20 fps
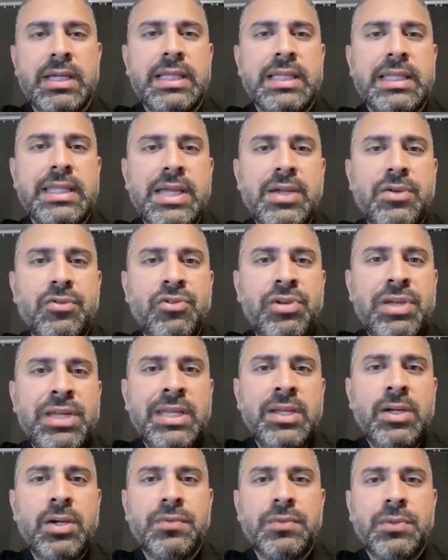Their
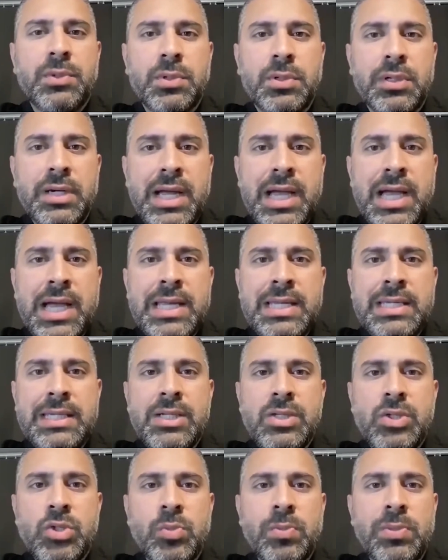reading of the Quran
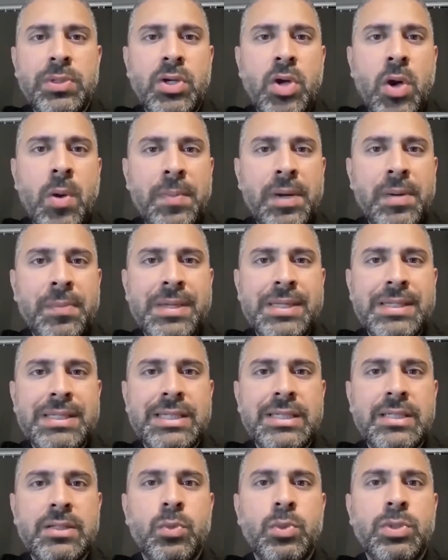needs to be
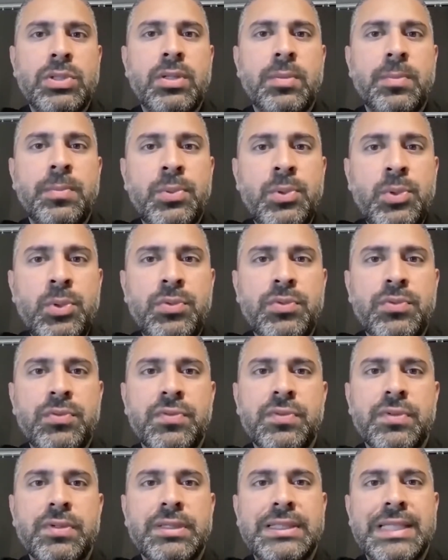complemented with the proof
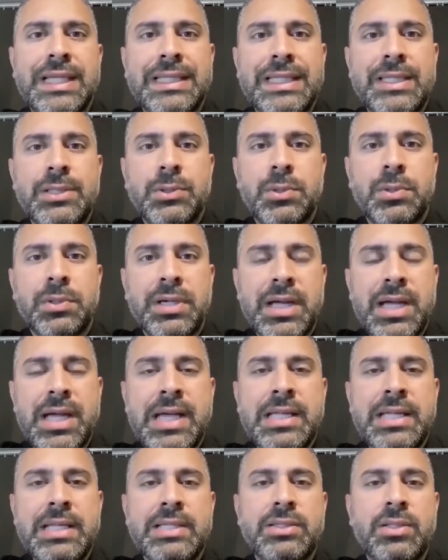that this
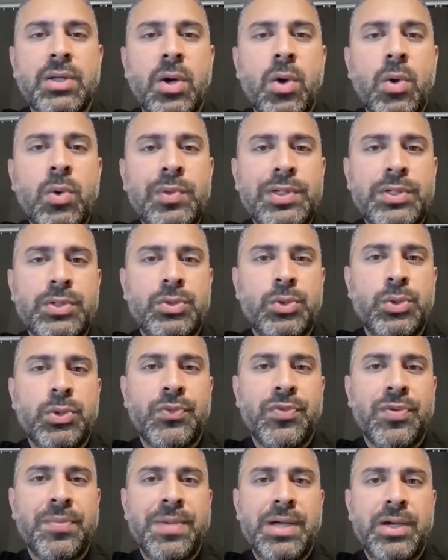Quran is the only truth
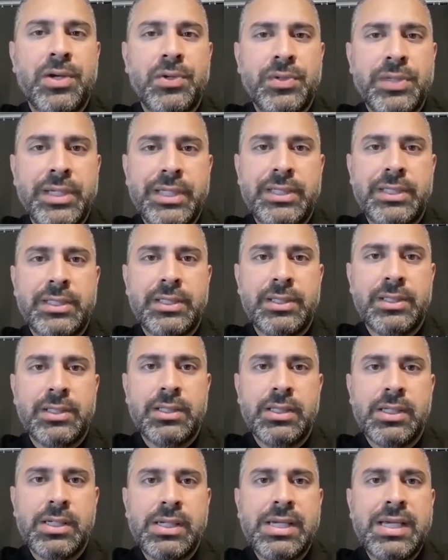from our Creator,
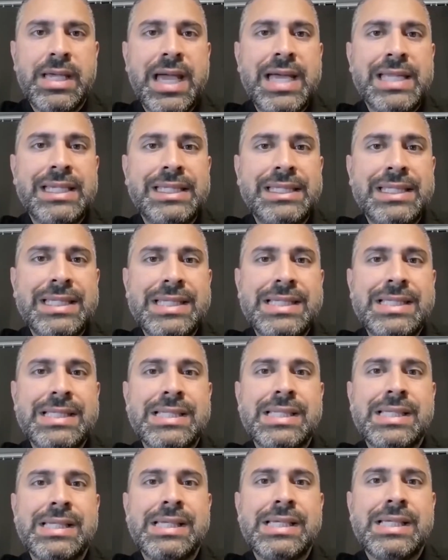and it
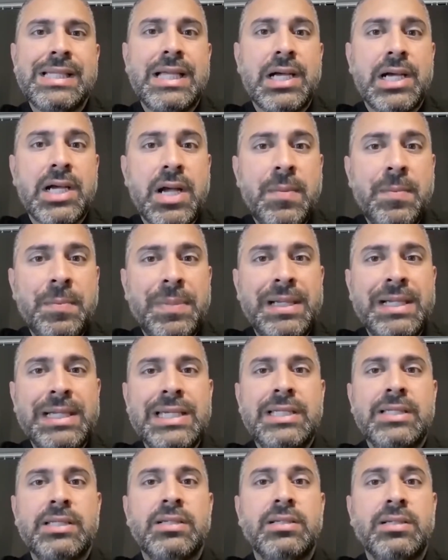is a
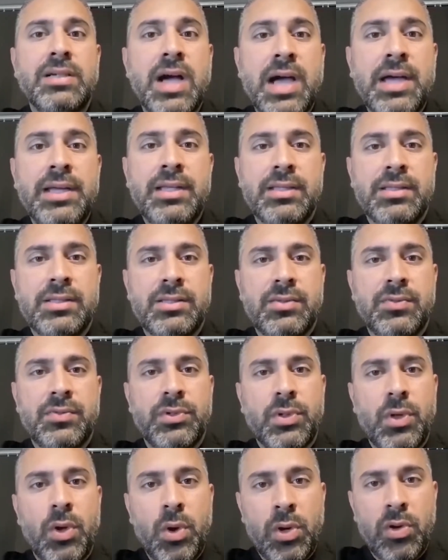complete guidance for
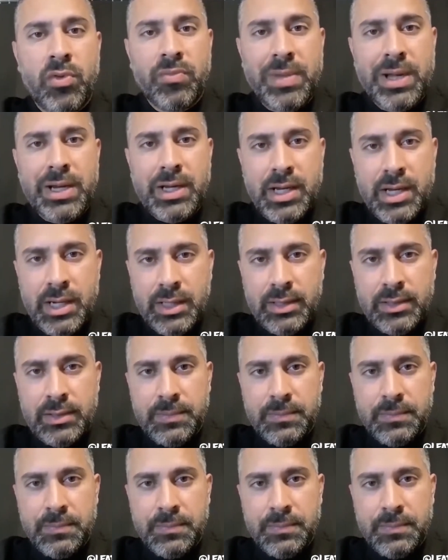the whole of mankind.